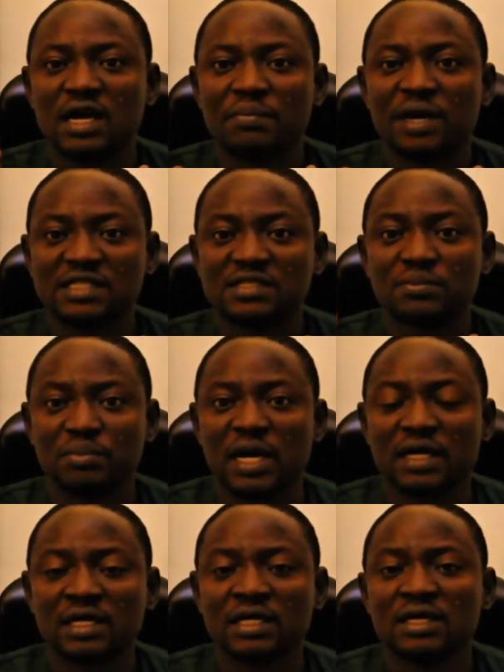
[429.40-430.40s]
battery
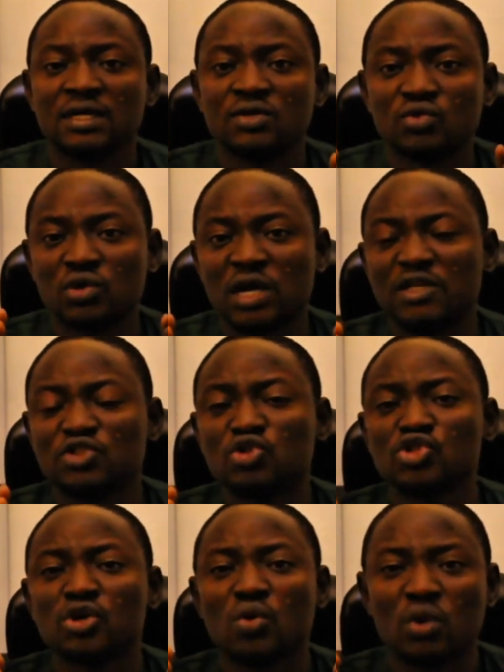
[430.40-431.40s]
bank, you can
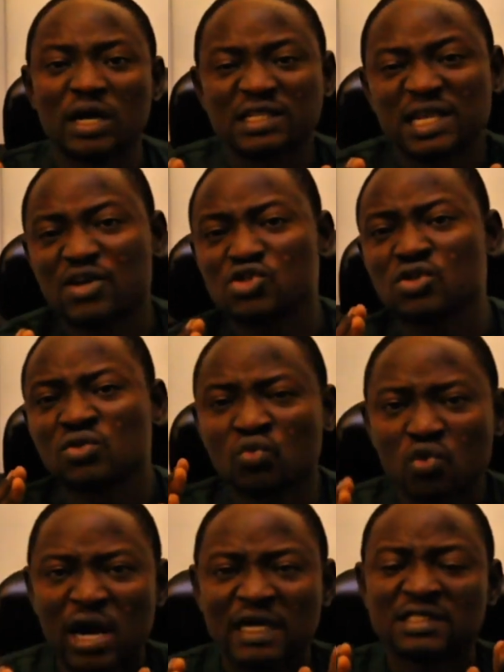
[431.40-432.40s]
use your 1,000
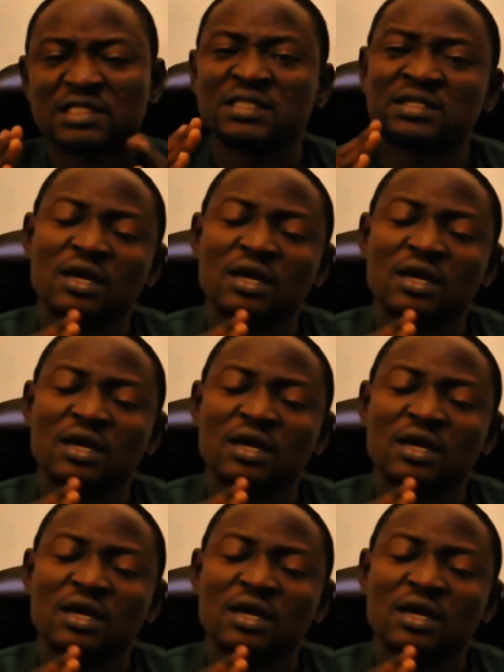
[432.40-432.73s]
watt